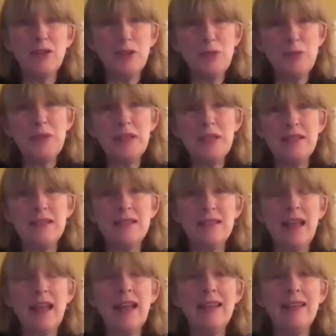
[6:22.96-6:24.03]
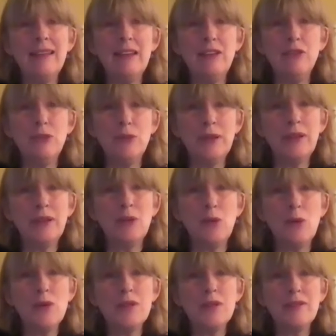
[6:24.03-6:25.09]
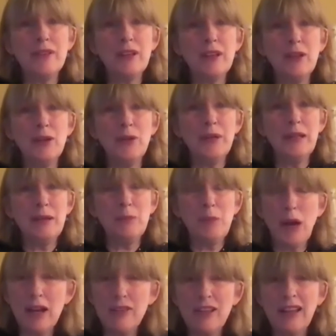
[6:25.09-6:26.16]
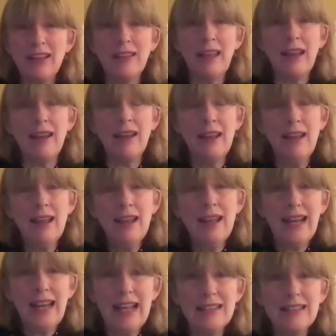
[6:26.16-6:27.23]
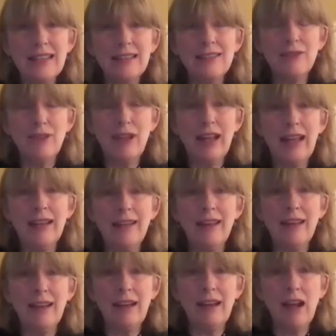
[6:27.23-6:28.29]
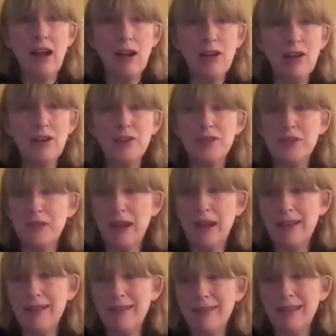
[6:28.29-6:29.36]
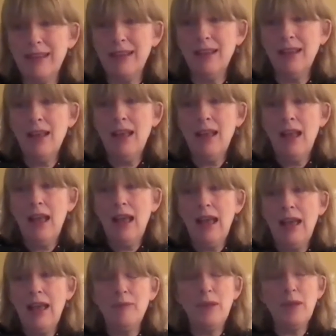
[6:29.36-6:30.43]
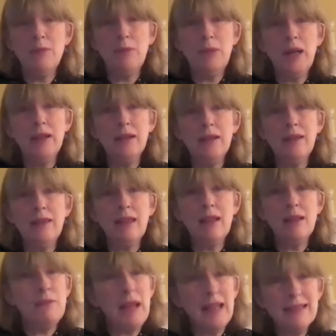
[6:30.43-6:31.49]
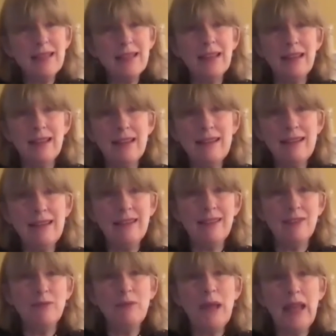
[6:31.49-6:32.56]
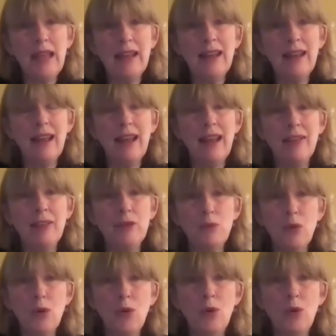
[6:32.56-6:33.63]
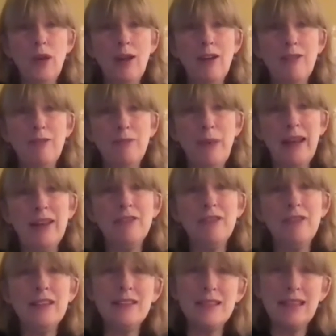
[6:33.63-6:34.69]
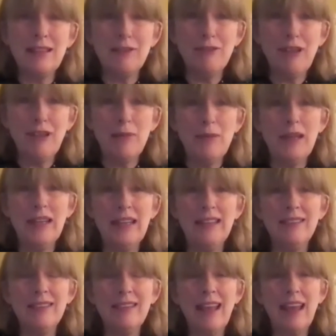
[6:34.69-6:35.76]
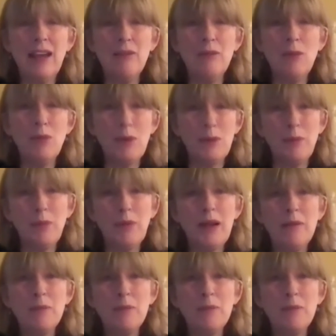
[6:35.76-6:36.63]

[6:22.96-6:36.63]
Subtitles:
groups in society during the course of the colonial project, that classic divide and conquer strategy. But the masculinities of men and the role of benefits in families were